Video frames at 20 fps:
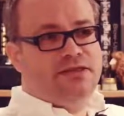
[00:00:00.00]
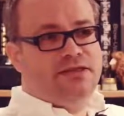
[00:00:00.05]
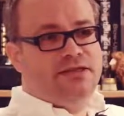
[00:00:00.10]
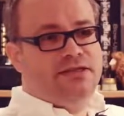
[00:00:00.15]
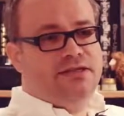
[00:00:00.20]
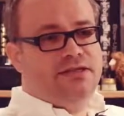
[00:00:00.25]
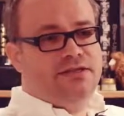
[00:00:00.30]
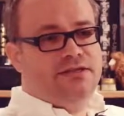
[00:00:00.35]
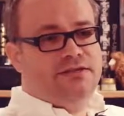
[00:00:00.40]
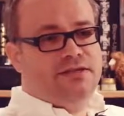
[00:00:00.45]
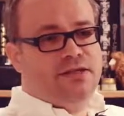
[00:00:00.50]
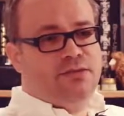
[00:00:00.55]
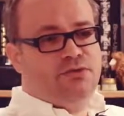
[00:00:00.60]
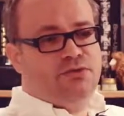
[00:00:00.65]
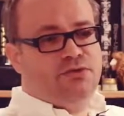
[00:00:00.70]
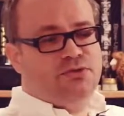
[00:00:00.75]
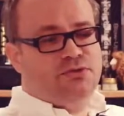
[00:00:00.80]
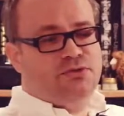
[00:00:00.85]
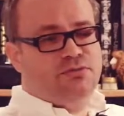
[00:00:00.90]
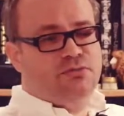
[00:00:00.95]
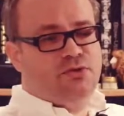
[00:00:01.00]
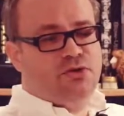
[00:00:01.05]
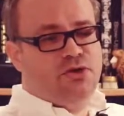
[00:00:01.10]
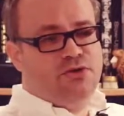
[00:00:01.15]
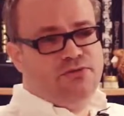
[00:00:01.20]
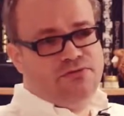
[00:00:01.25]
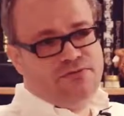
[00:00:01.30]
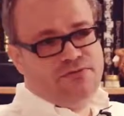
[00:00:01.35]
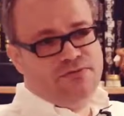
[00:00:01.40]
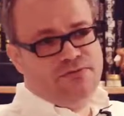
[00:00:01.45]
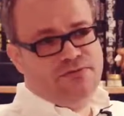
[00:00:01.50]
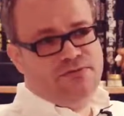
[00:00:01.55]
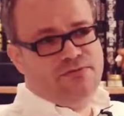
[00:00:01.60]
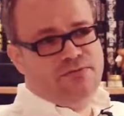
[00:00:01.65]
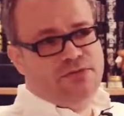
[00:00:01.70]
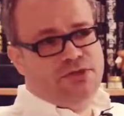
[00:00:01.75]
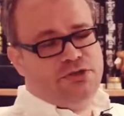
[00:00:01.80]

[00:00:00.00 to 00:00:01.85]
these episodes more often,